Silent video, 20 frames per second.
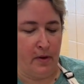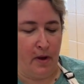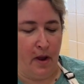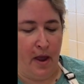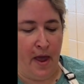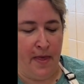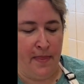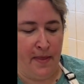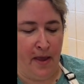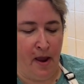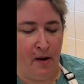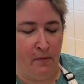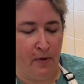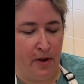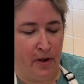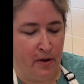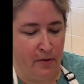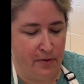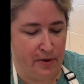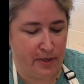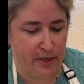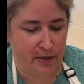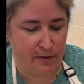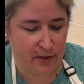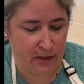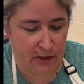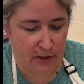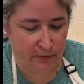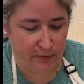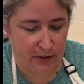And then what you would do
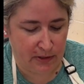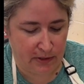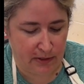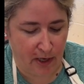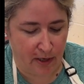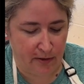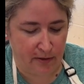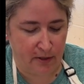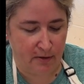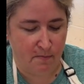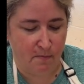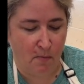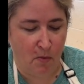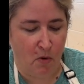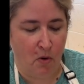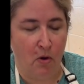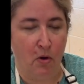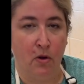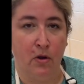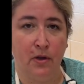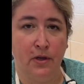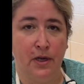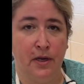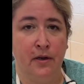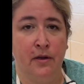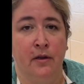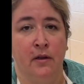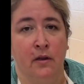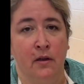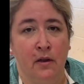is you would start to mold
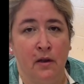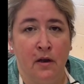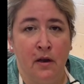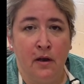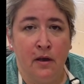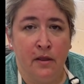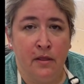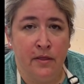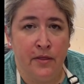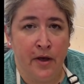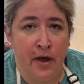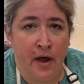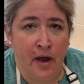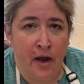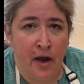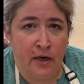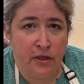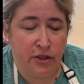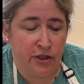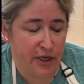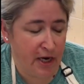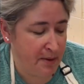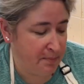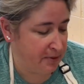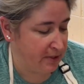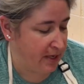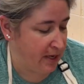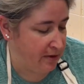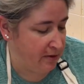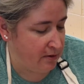the shapes
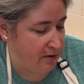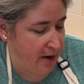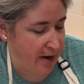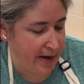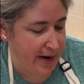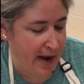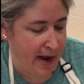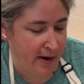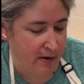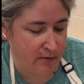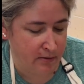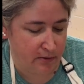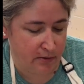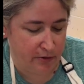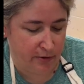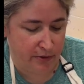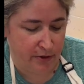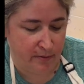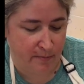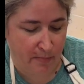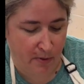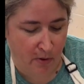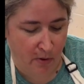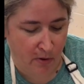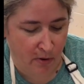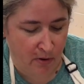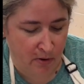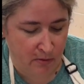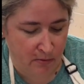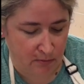that you cut out to your
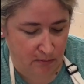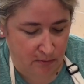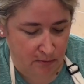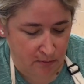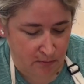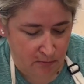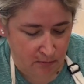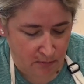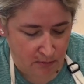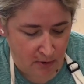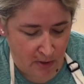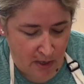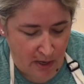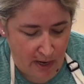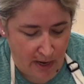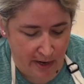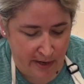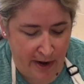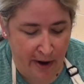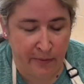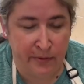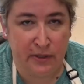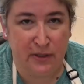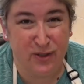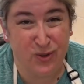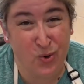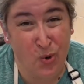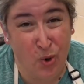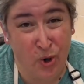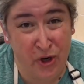bowl. And I would
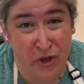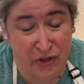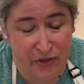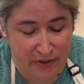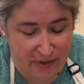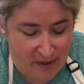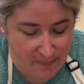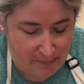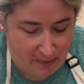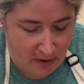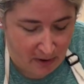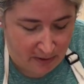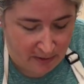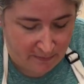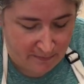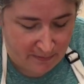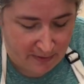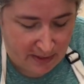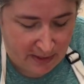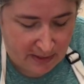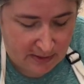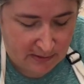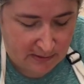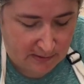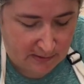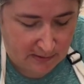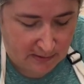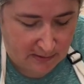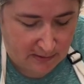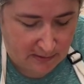score and slip all of these.